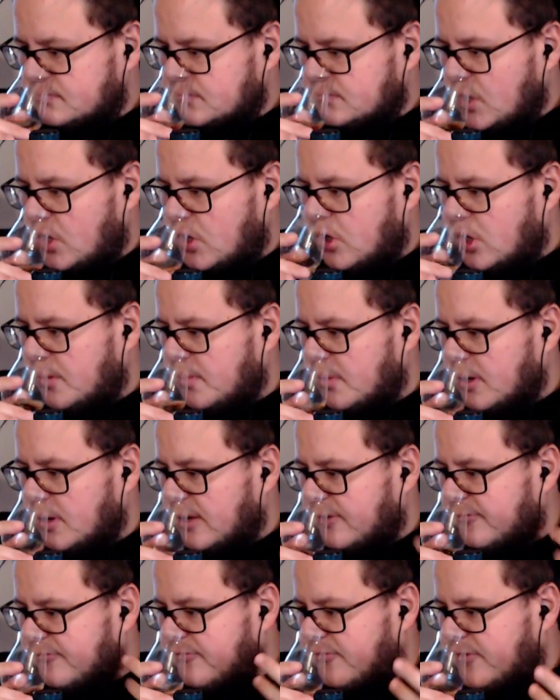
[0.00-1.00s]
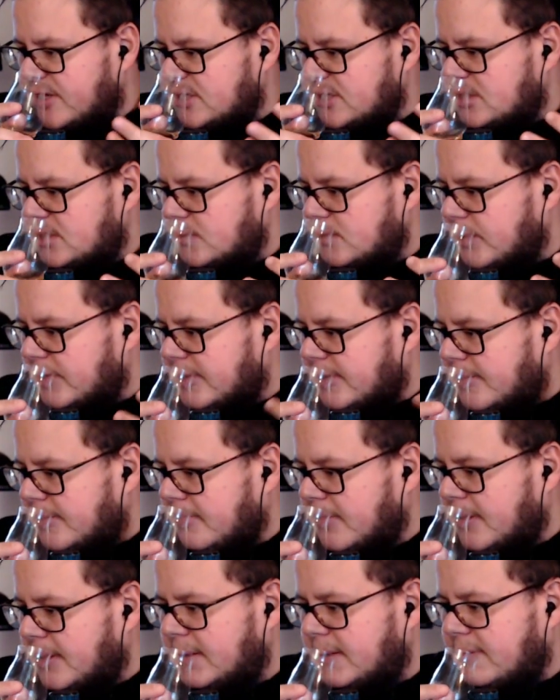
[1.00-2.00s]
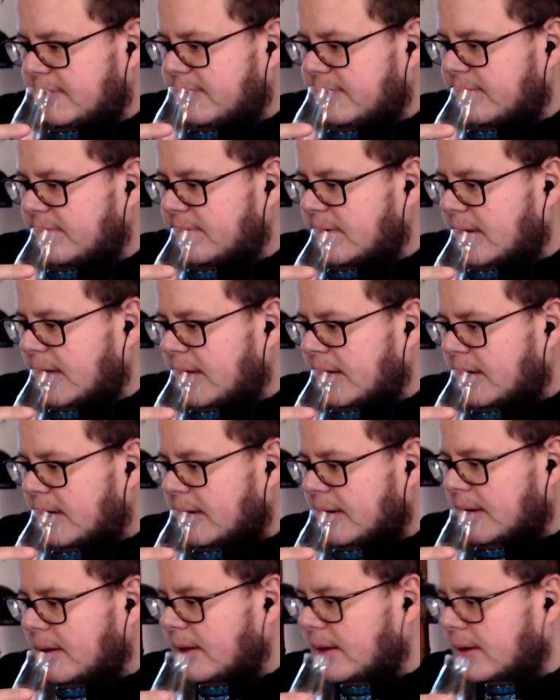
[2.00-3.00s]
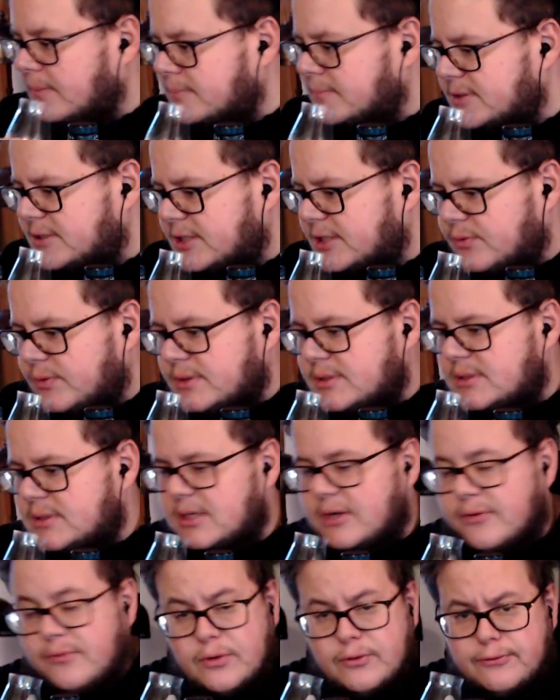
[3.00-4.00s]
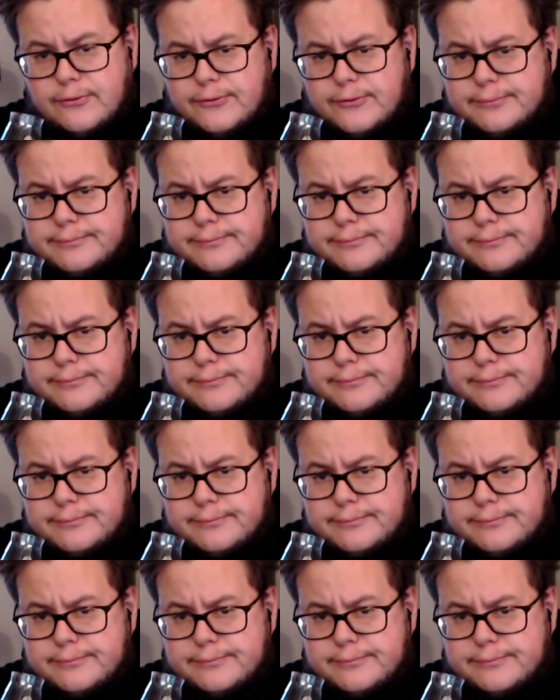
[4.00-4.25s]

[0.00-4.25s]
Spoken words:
Herbal and fresh with mint and citrus, I wrote.